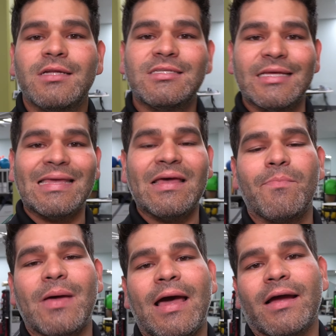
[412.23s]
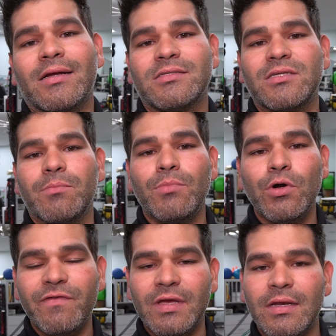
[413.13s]
to get back to
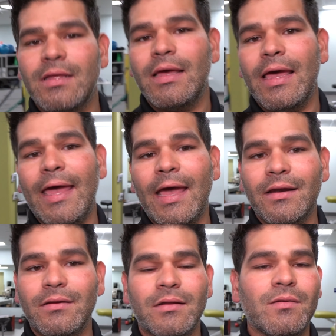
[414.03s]
moving and